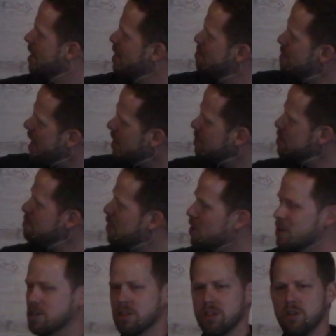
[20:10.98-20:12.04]
In Matthew,
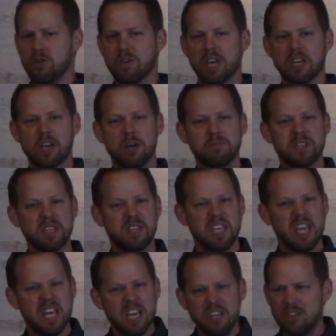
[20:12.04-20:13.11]
Mark, and Luke, it comes at
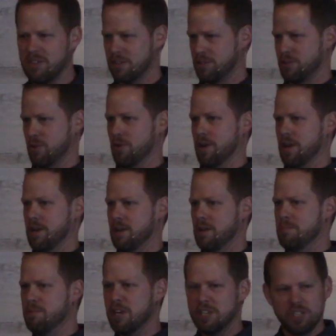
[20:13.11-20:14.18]
the end of the story.
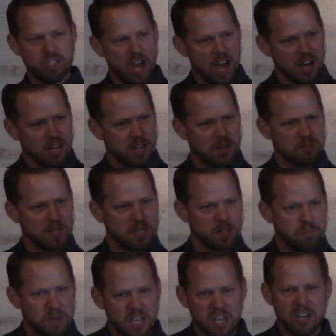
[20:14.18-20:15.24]
But in John, it comes at
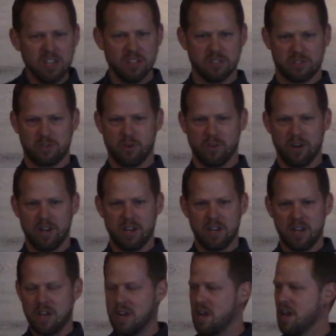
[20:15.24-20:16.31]
the beginning of the story.
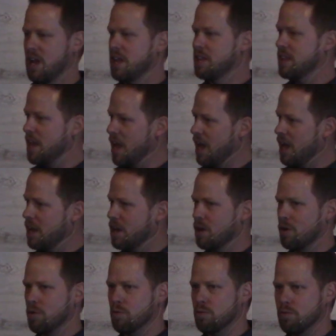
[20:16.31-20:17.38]
And
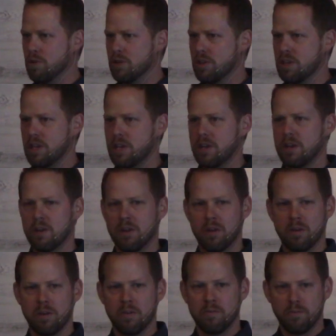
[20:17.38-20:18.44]
that really
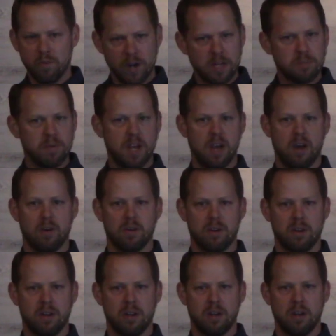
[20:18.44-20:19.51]
freaked me out.
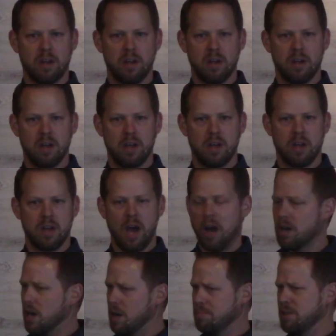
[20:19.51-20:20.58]

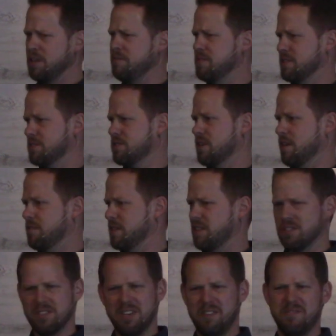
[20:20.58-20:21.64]
How can I believe this stuff? It
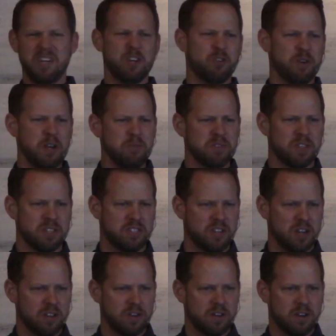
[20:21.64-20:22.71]
doesn't even agree with each
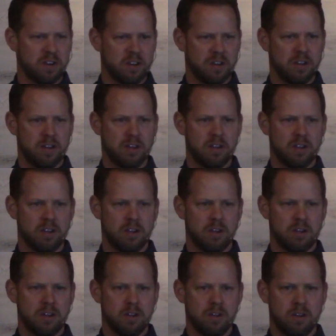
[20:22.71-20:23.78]
other.
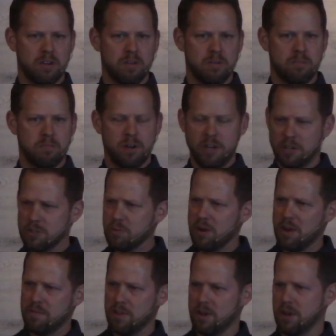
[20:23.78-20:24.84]
But here's what
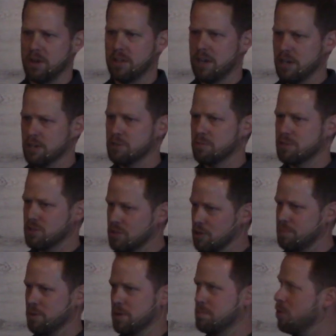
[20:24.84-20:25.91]
I've learned, and here's what's
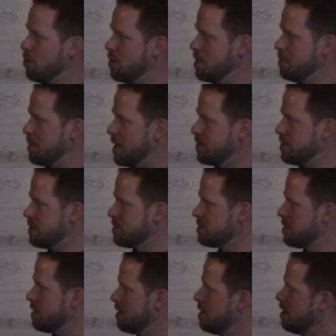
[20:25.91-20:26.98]
super important about this.